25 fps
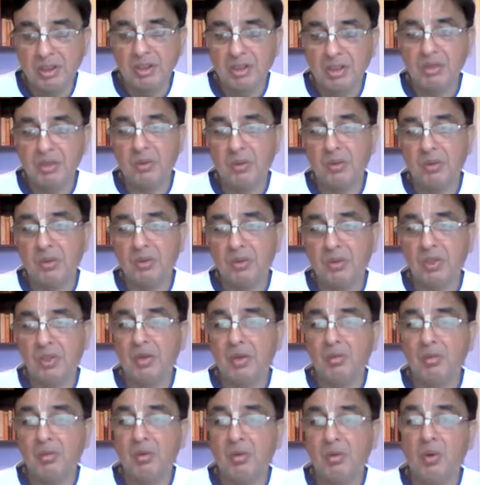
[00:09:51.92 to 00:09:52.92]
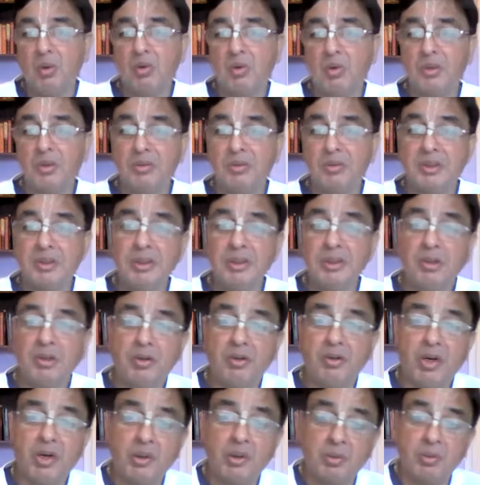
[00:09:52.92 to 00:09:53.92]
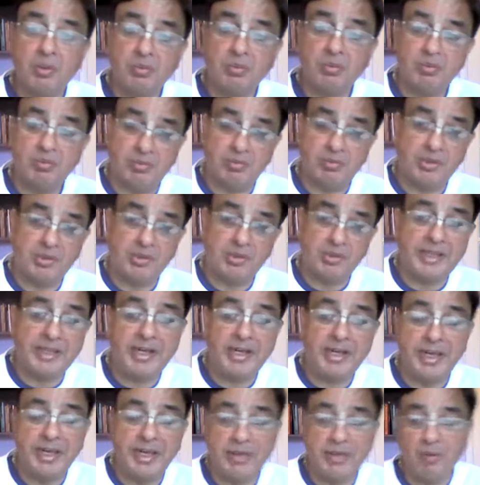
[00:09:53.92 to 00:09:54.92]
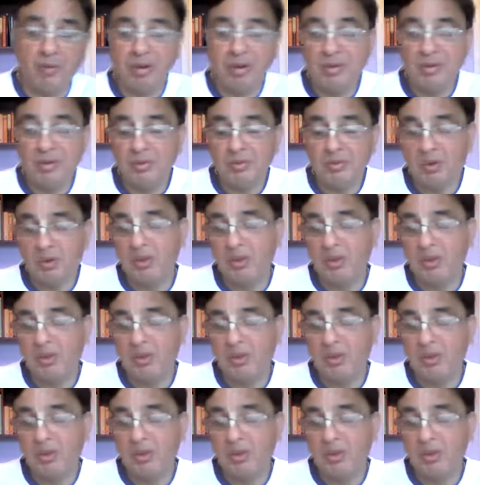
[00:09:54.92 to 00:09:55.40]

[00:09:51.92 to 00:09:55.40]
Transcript: So, you know, he's not trying to scare anyone,